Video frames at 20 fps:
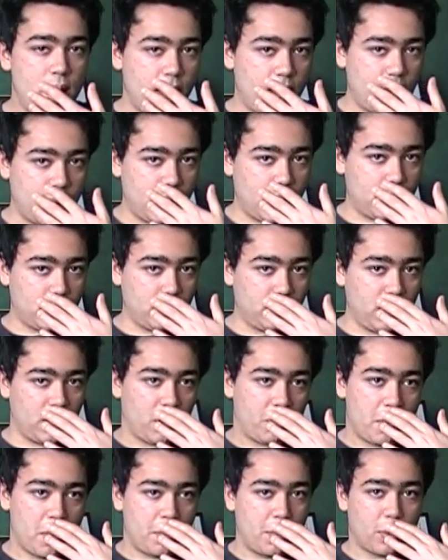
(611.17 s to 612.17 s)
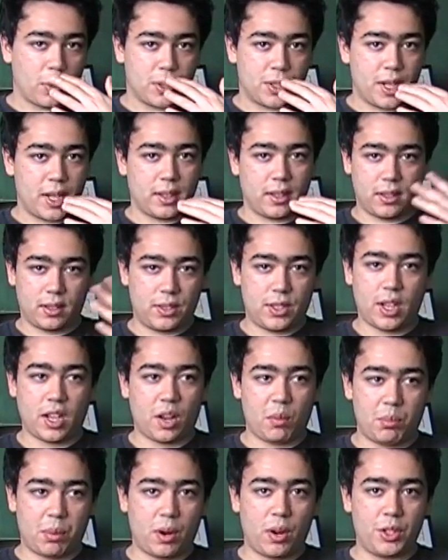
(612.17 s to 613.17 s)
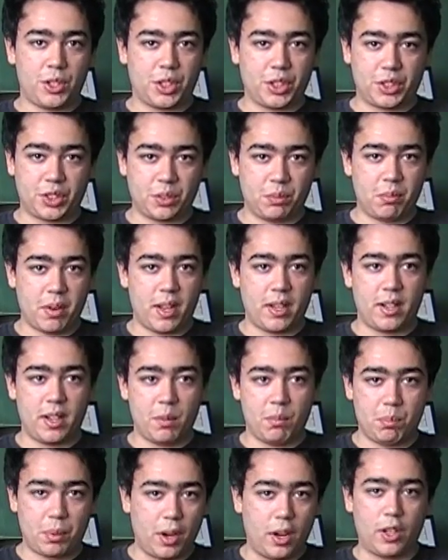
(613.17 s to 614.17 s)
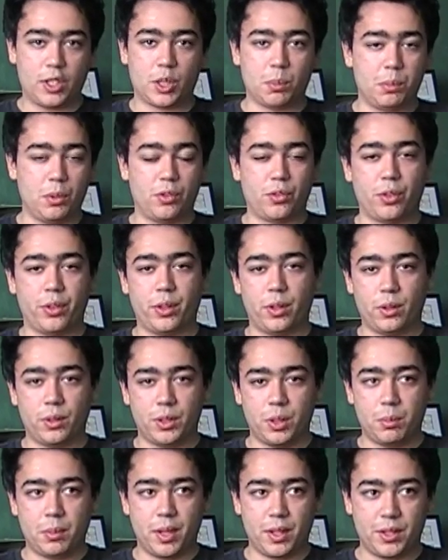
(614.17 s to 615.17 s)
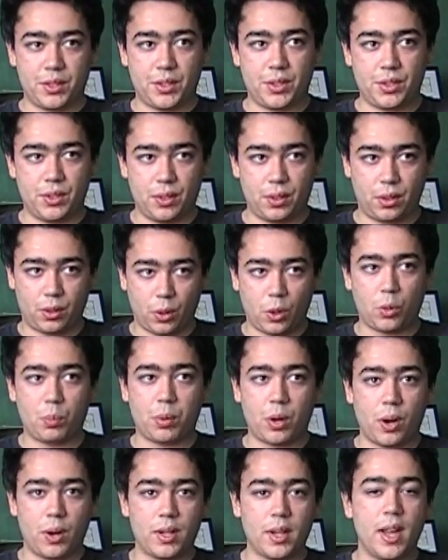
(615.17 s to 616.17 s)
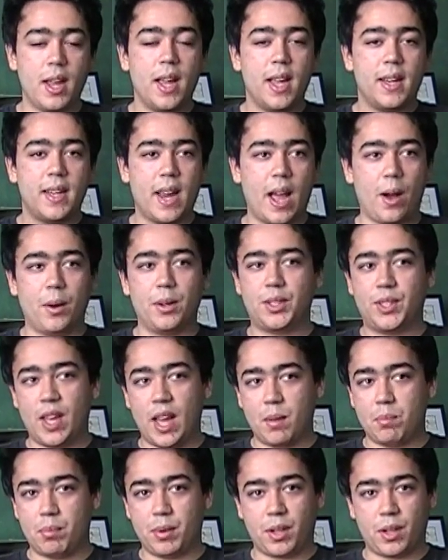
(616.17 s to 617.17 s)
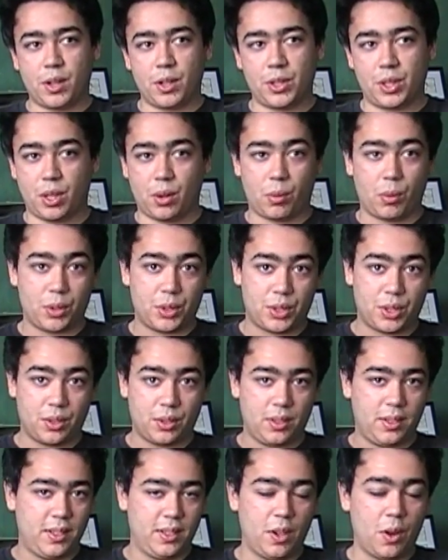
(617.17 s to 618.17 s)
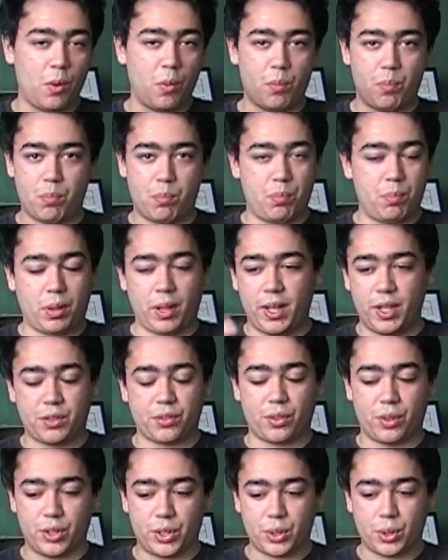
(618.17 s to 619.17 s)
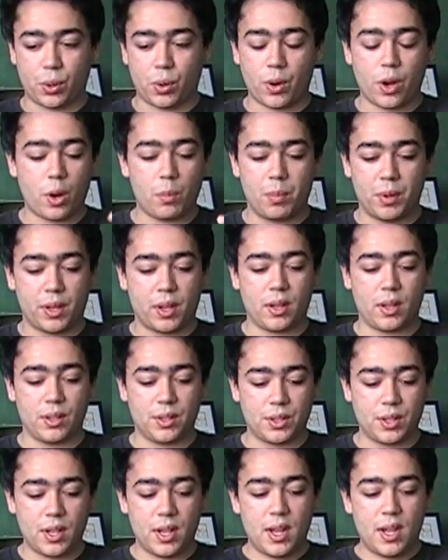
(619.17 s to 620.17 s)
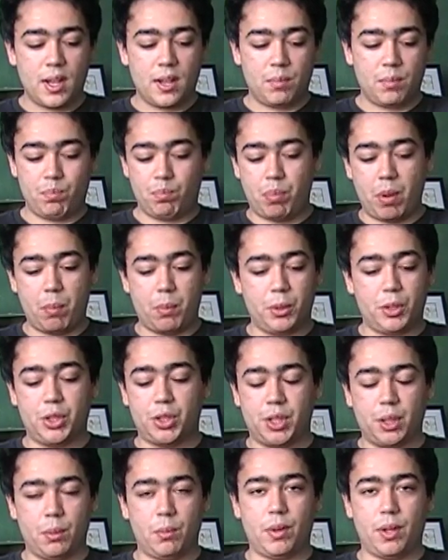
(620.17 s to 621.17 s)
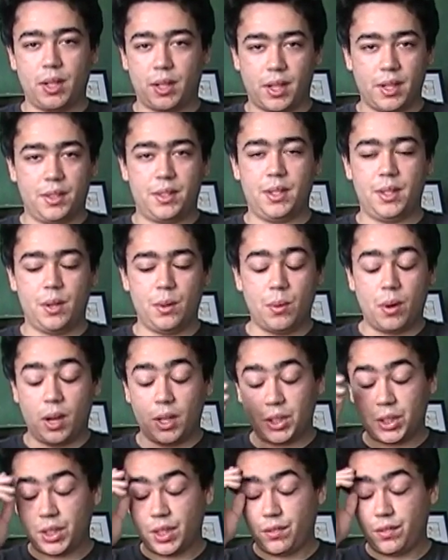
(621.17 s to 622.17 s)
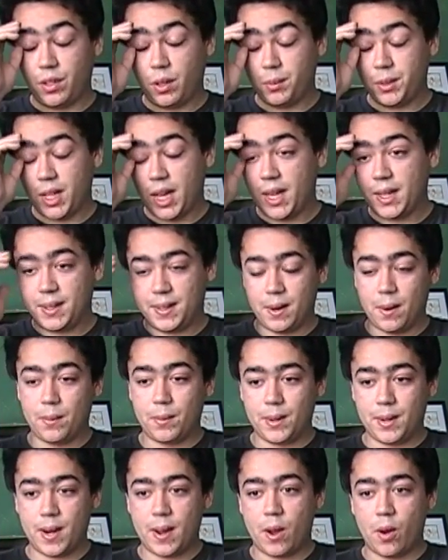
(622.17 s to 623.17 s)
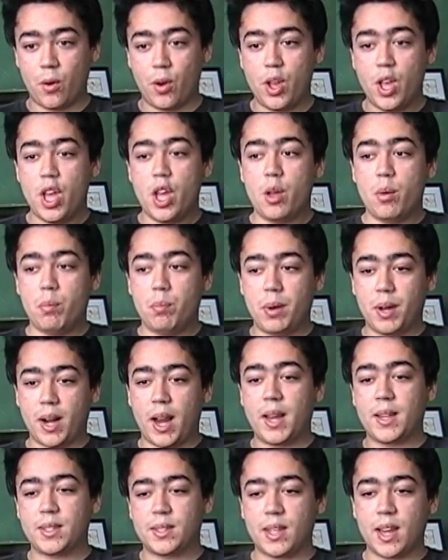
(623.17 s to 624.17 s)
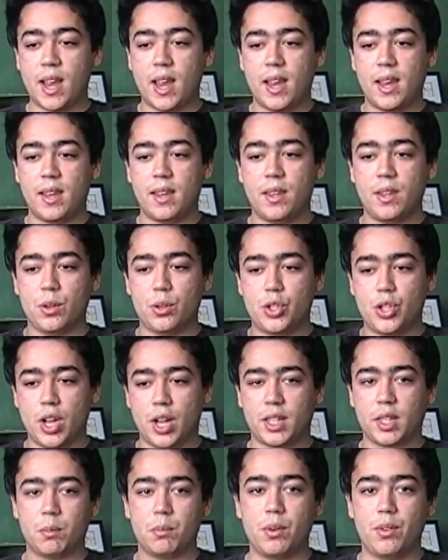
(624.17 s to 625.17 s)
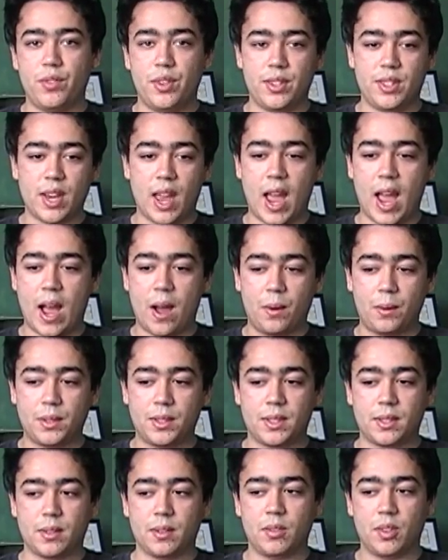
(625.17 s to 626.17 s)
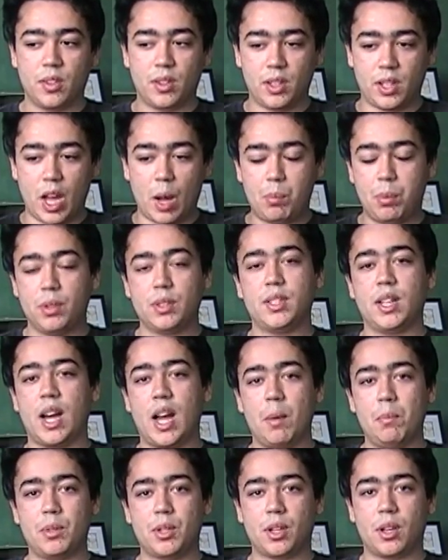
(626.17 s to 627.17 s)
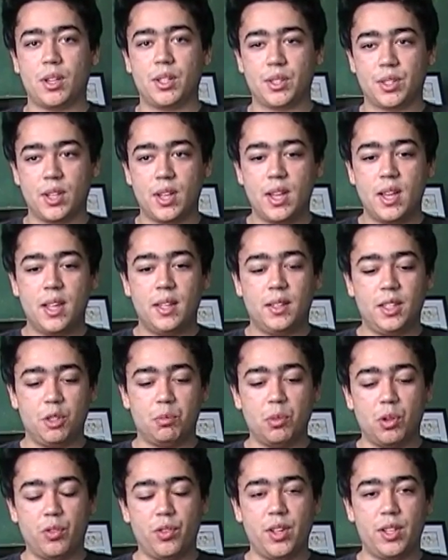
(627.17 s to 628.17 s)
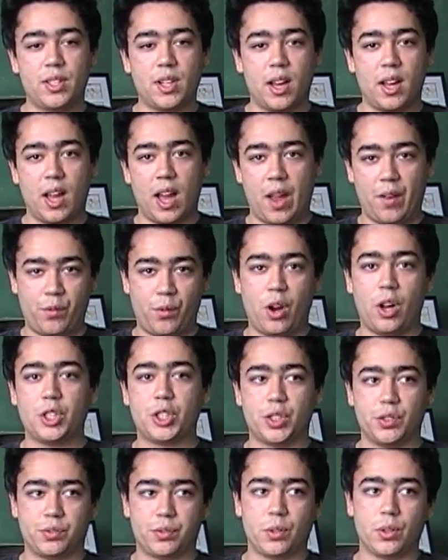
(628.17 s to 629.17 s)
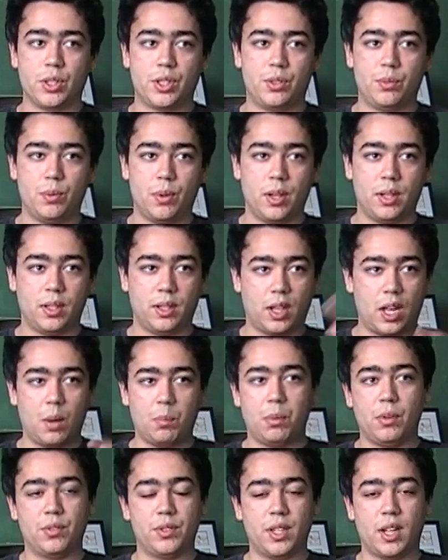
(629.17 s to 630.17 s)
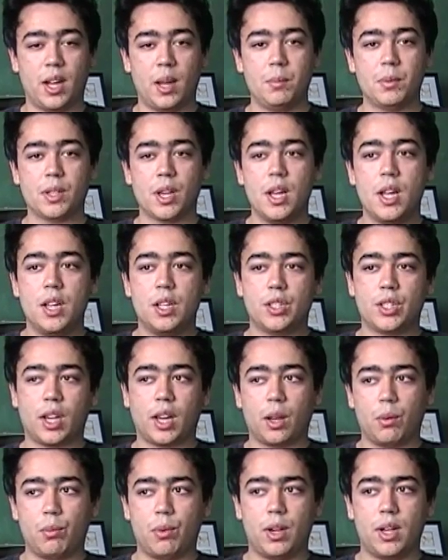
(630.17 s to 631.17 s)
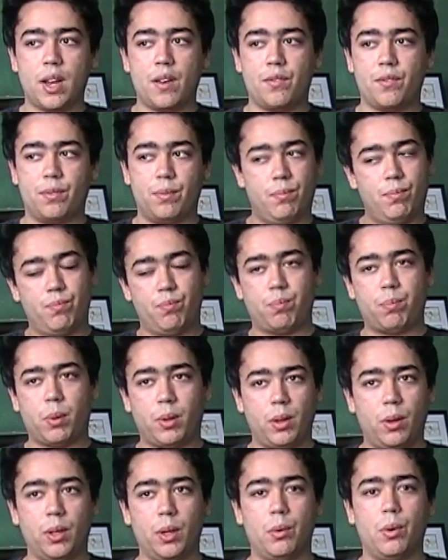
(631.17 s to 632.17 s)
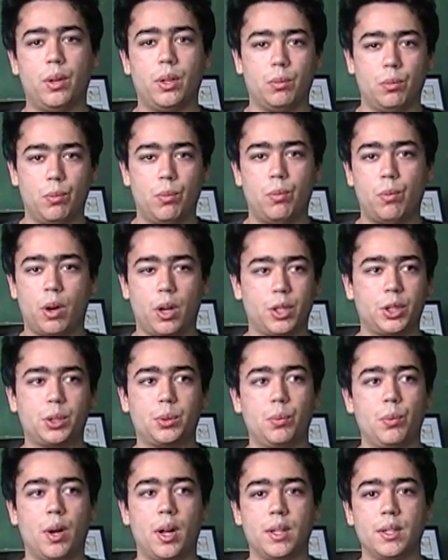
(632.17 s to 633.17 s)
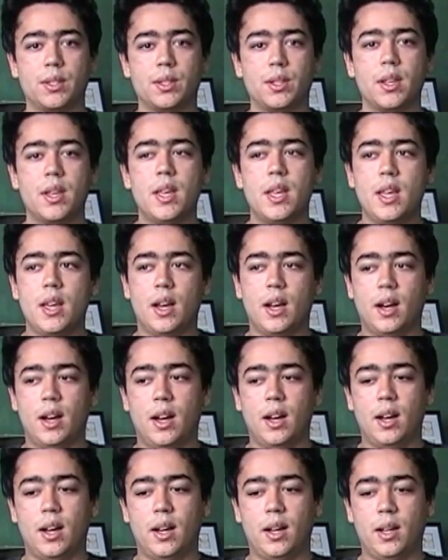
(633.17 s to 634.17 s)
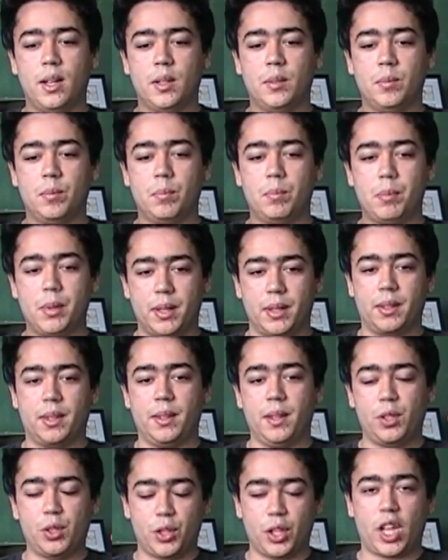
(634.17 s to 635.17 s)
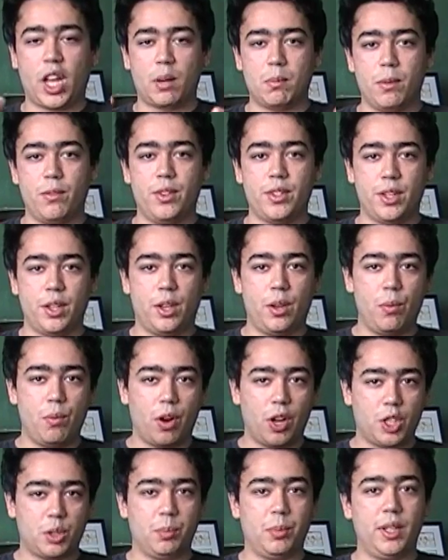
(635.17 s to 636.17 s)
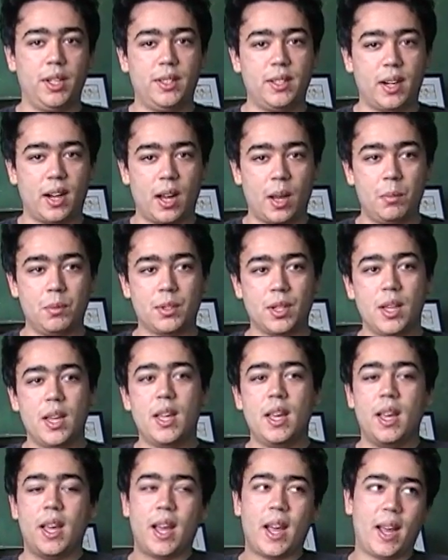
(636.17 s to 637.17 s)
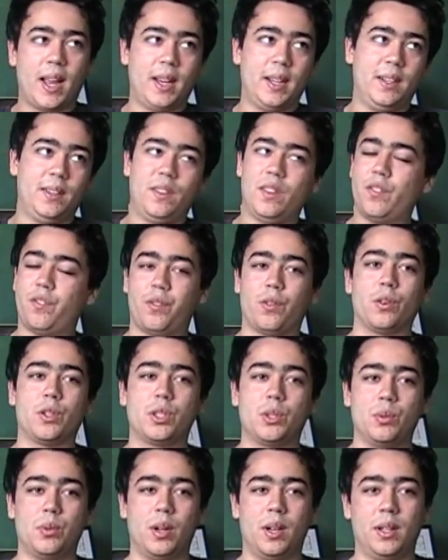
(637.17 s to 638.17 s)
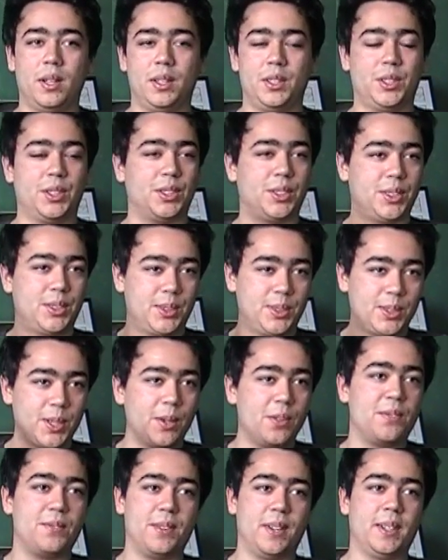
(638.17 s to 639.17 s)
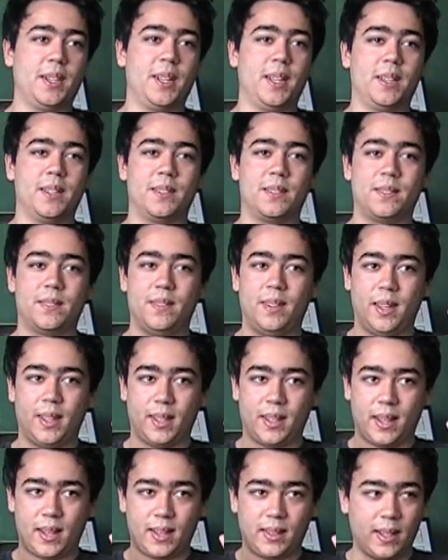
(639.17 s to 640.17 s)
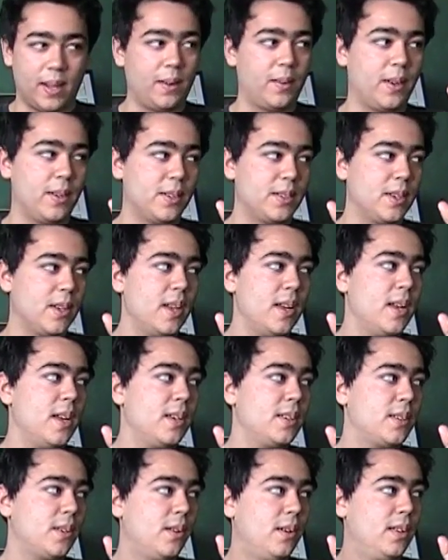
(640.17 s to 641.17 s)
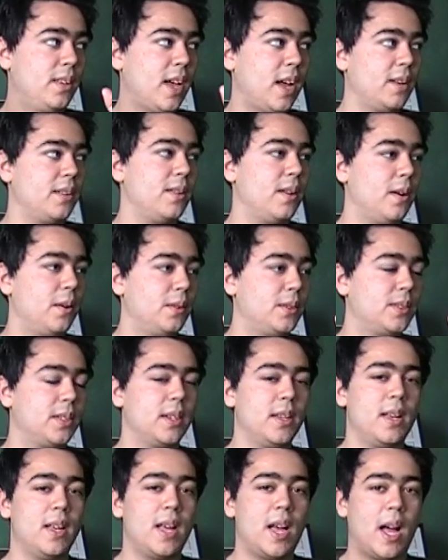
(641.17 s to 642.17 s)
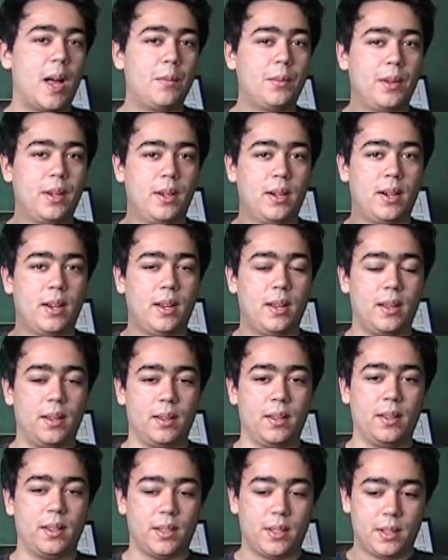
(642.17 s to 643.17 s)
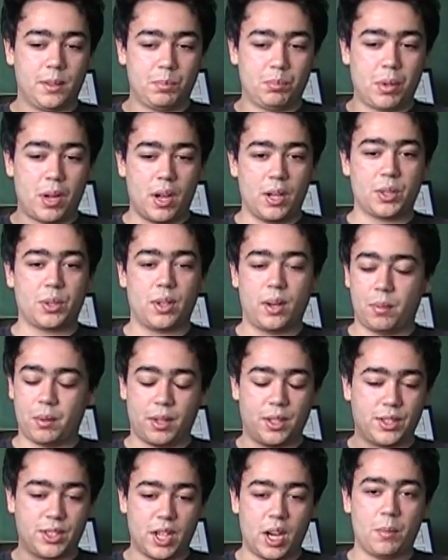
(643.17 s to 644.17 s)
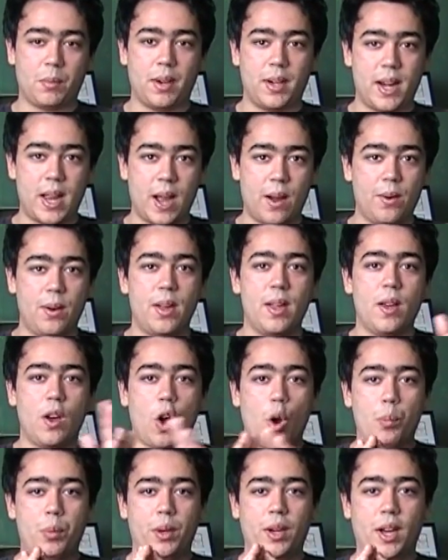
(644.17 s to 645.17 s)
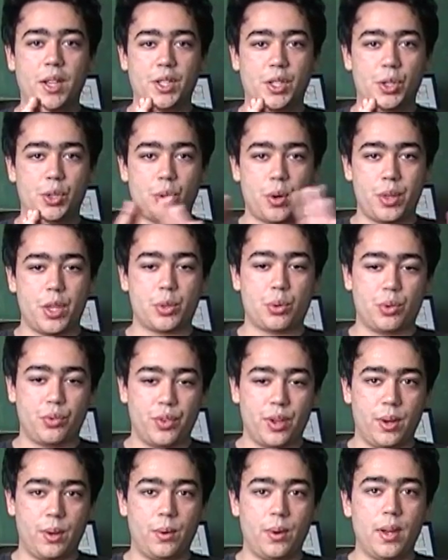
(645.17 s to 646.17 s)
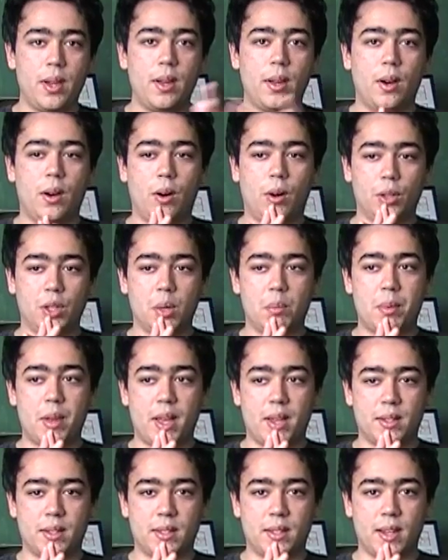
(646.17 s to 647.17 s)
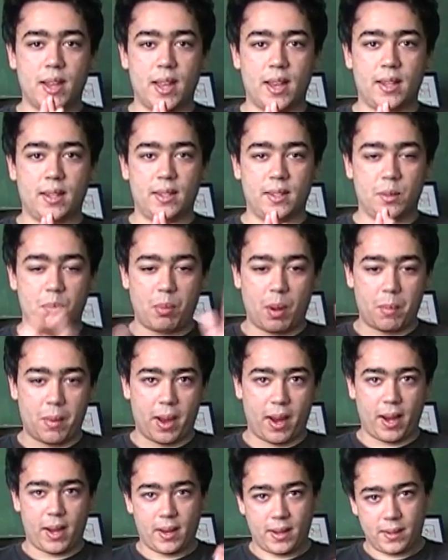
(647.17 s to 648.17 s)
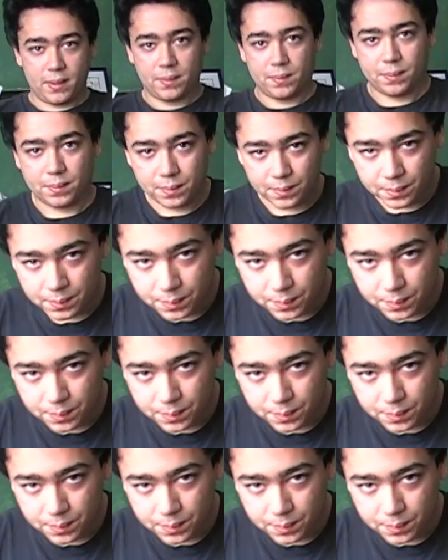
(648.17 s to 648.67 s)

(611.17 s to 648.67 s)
A lot of people were saying that the second part just made it impossible for there to be a third part. Now, is that because there was no place for a story, or because people just didn't want to continue watching the films? I don't know. But I say you check the movies out a couple of times, because these movies, I've watched the first one a couple of times. Second one, I've probably only watched once. But these are the kind of movies that you can watch many times, and the first one is just so funny. It's like hilarious. So on that note, I'm gonna pause. I'm gonna stop right now. Hope you guys enjoyed this review. All the best, and bye bye.